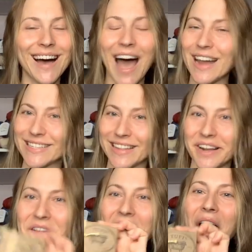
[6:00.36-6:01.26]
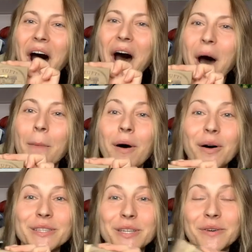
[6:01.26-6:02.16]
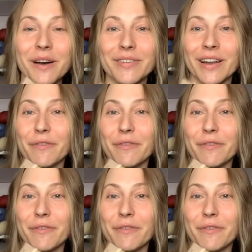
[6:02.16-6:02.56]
had to say that. Um, also, I've got a